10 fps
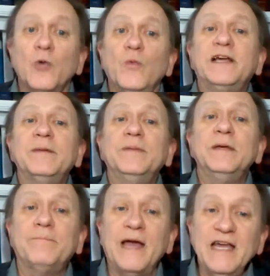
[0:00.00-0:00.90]
We can
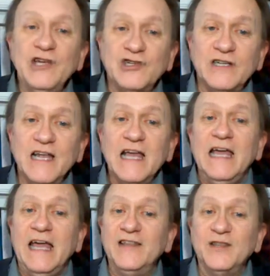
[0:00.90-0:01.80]
be patient
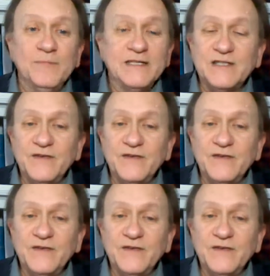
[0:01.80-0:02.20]
in the midst